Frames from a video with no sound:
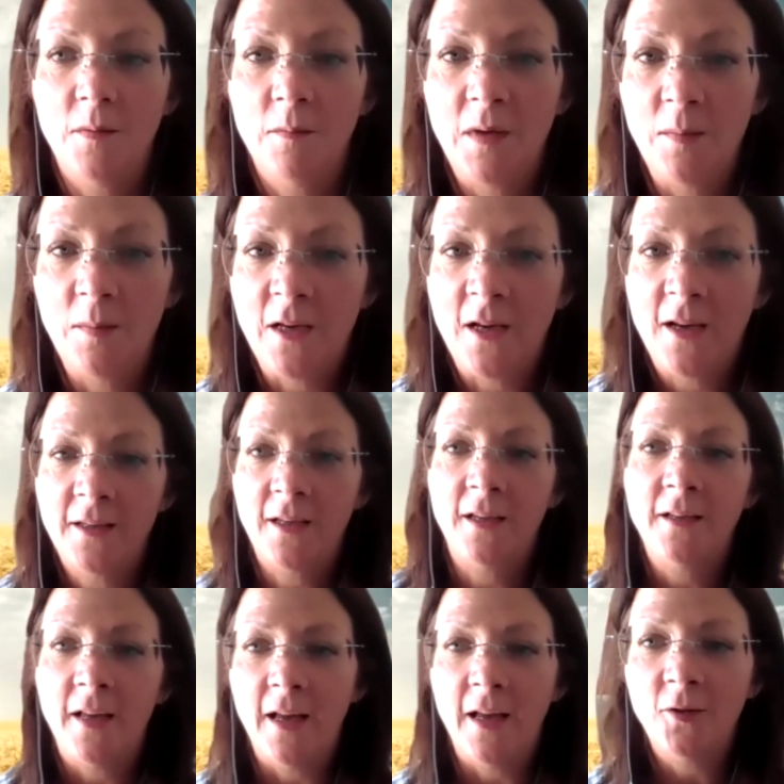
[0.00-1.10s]
Maybe I
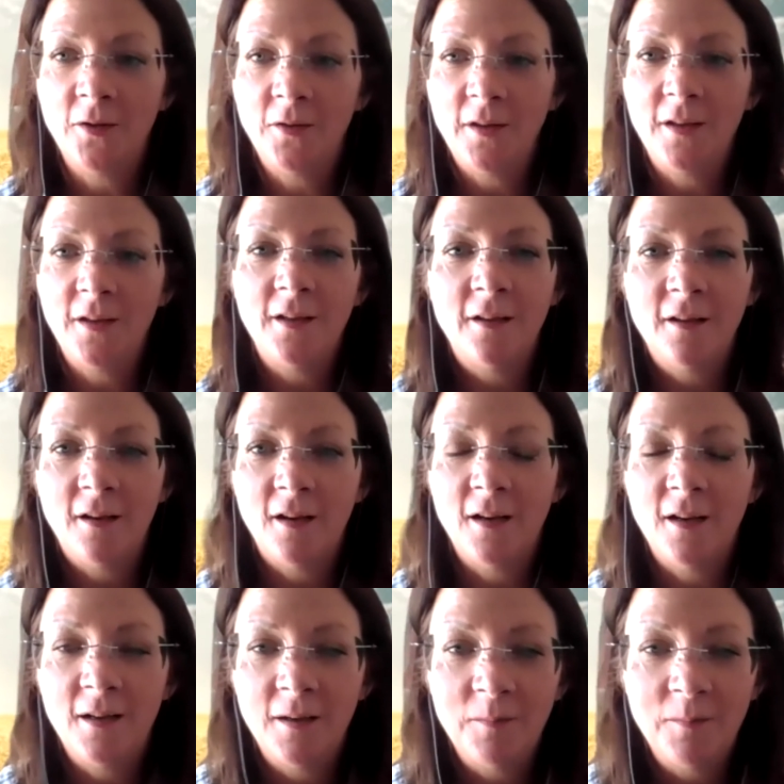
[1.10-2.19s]
can add on here,
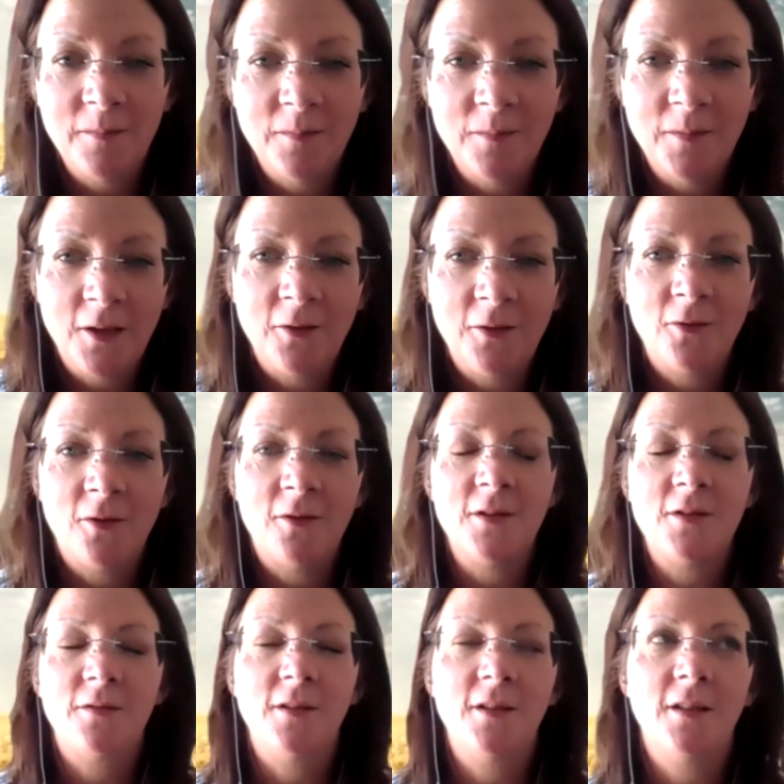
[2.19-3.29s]
Eleonora
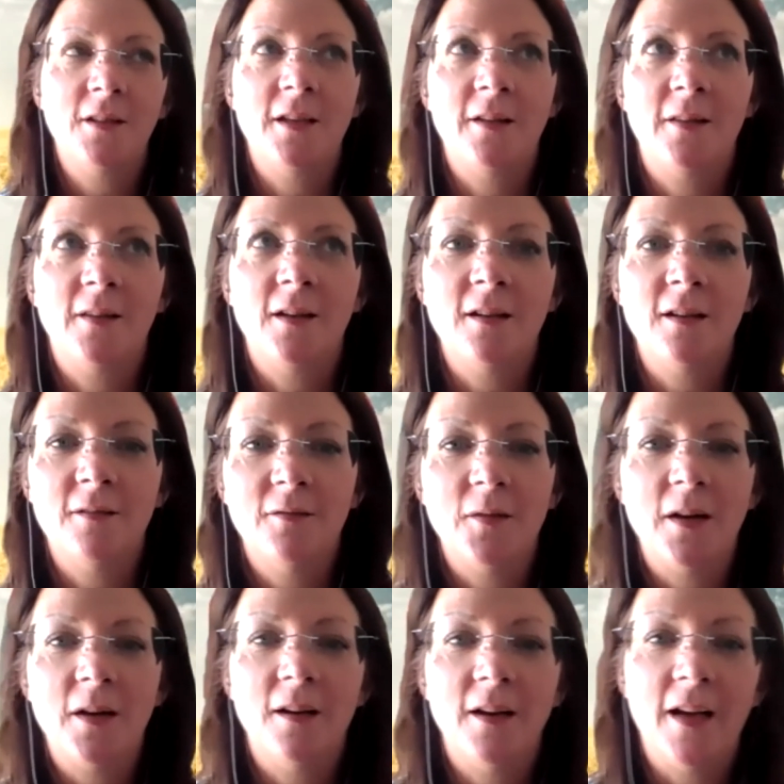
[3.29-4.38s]
and Srinka, that
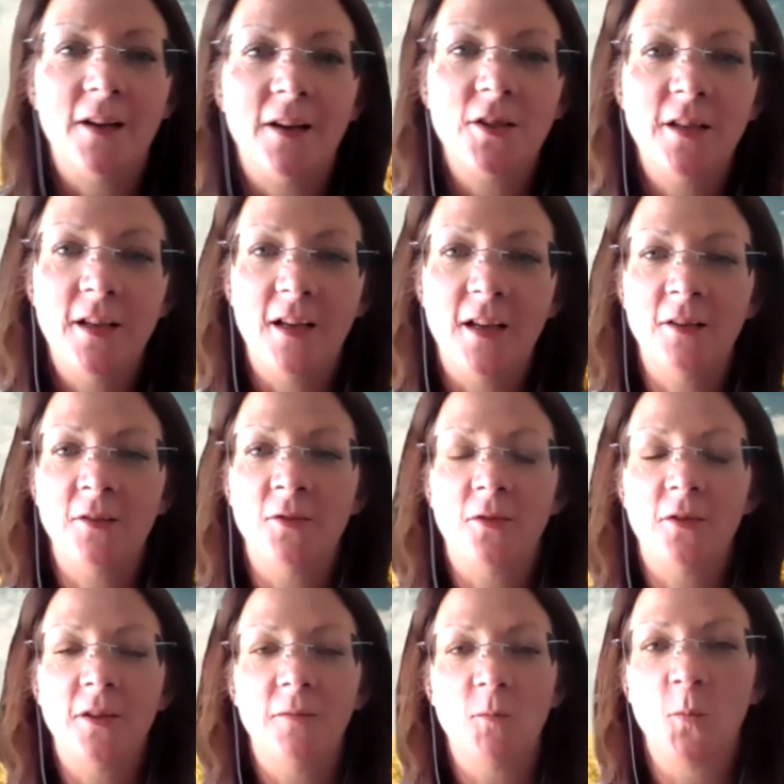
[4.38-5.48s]
actually
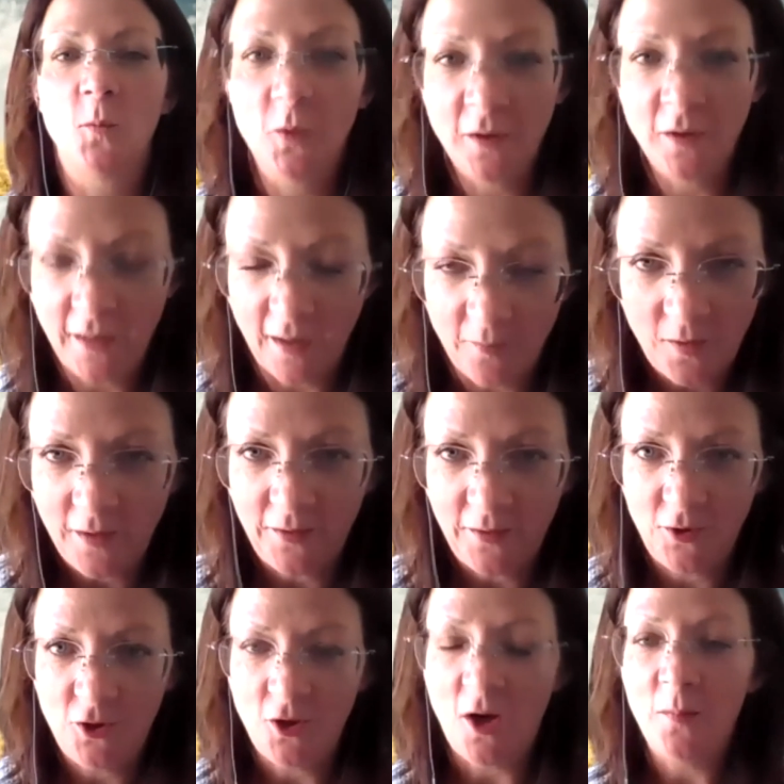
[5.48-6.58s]
Eleonora wouldn't have got
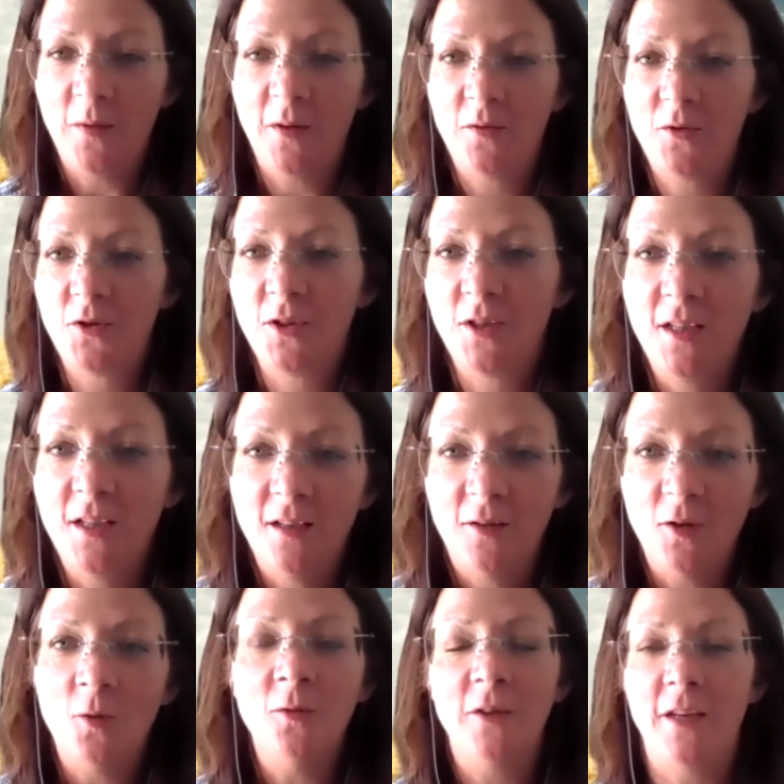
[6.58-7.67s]
the job if she
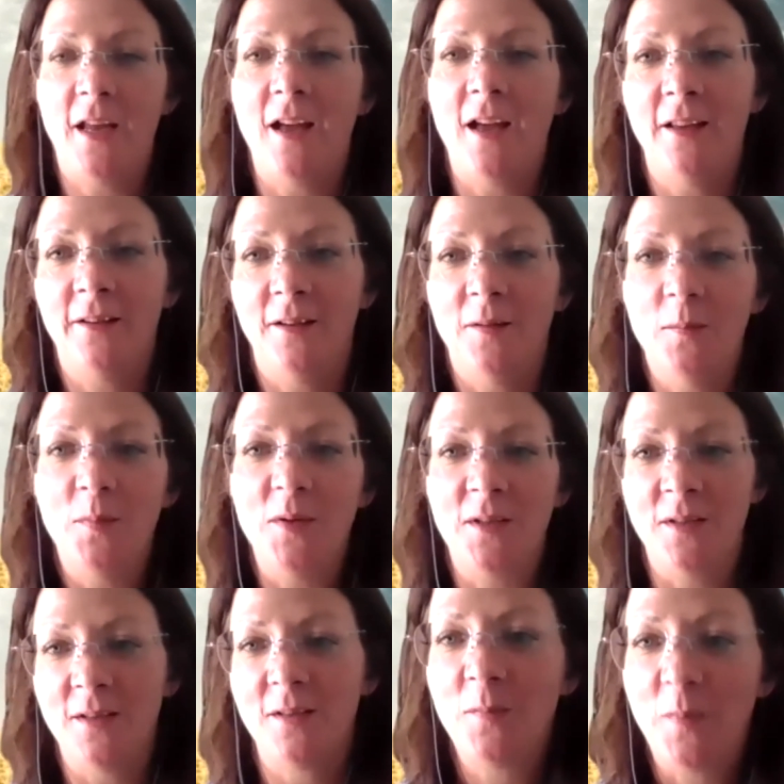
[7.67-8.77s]
only had a
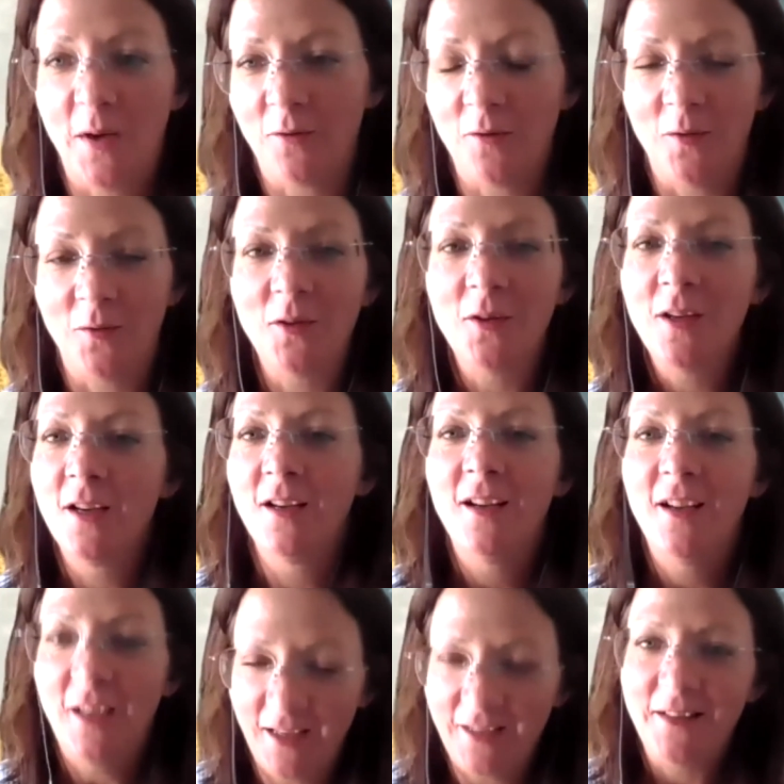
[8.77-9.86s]
business background.
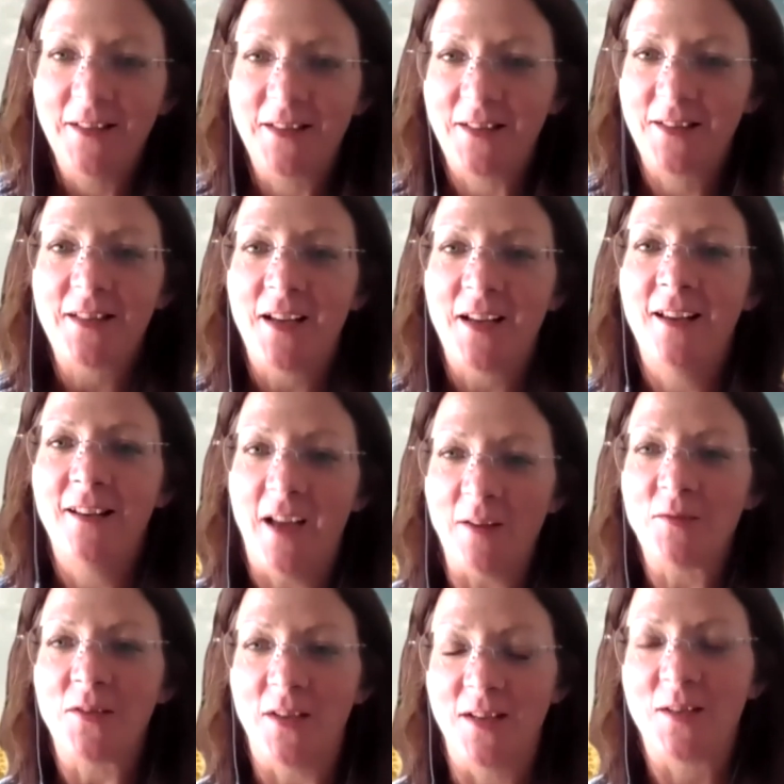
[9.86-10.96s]
It is the
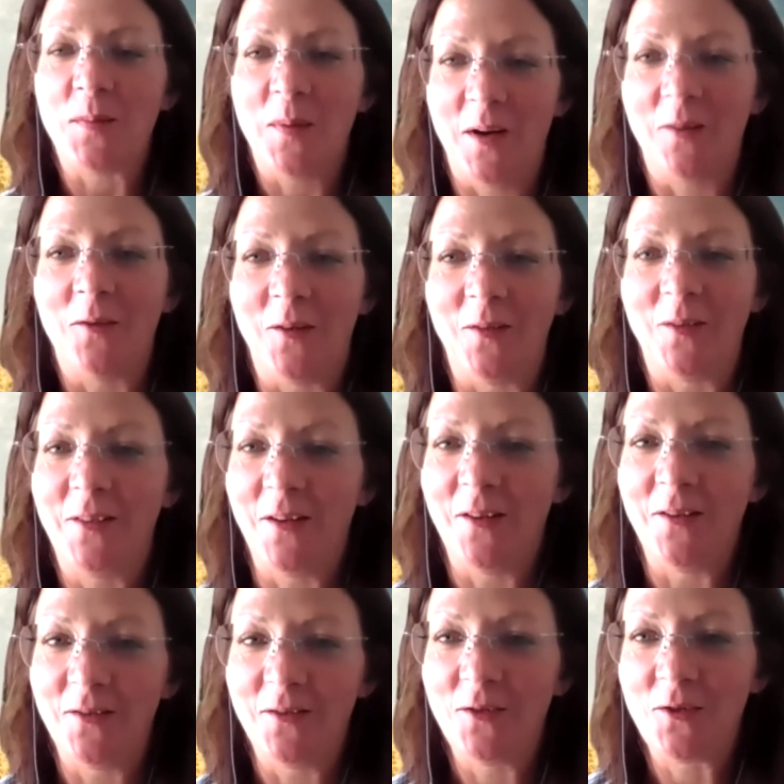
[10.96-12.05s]
life science background that
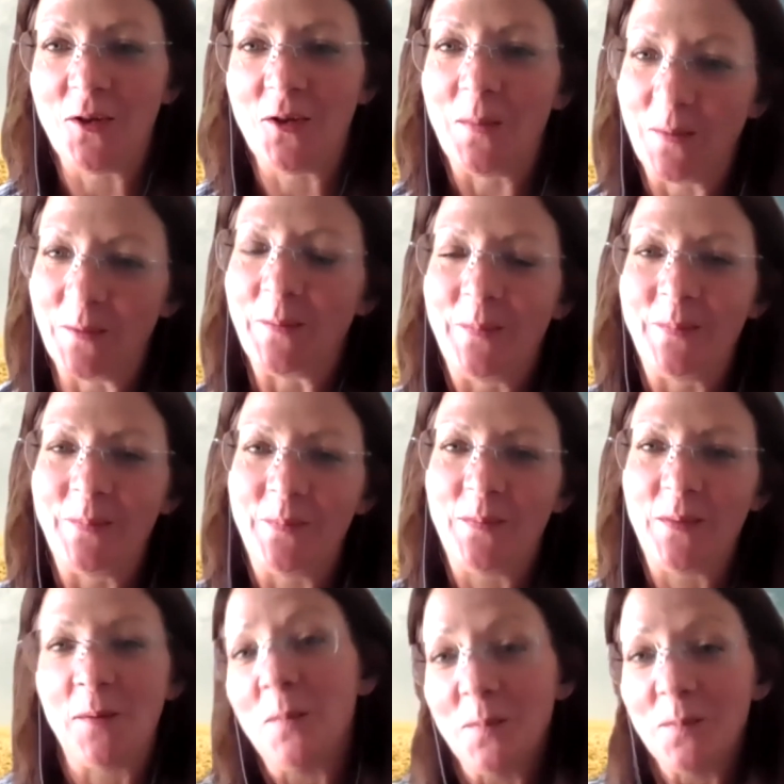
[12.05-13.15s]
got her the job,
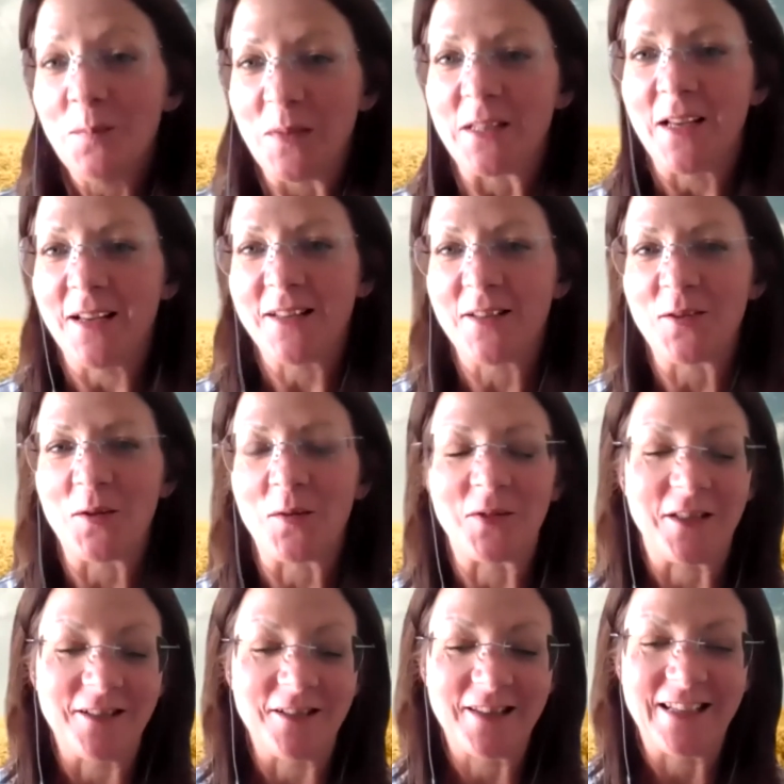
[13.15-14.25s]
besides the soft
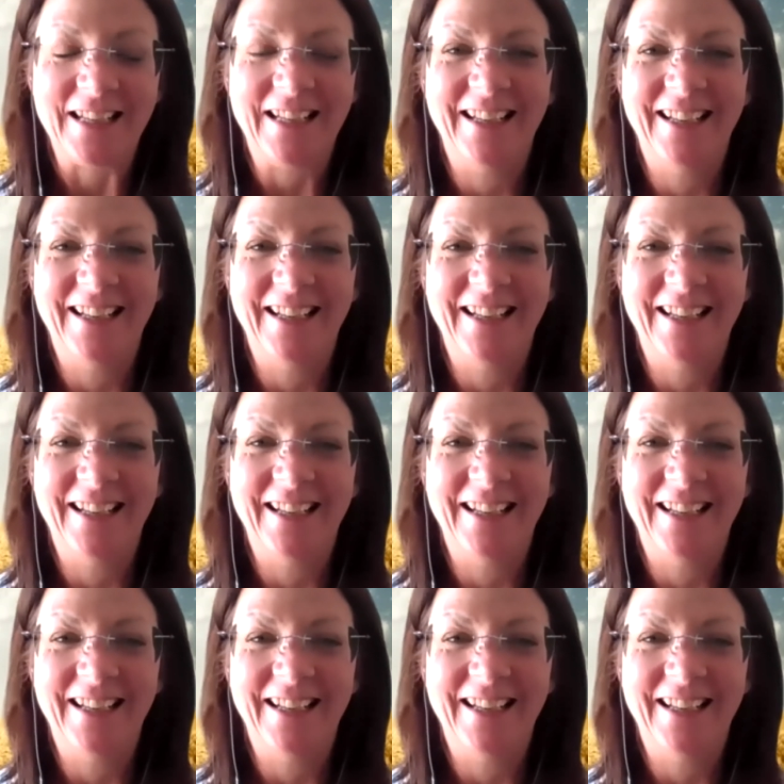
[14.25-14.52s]
skills.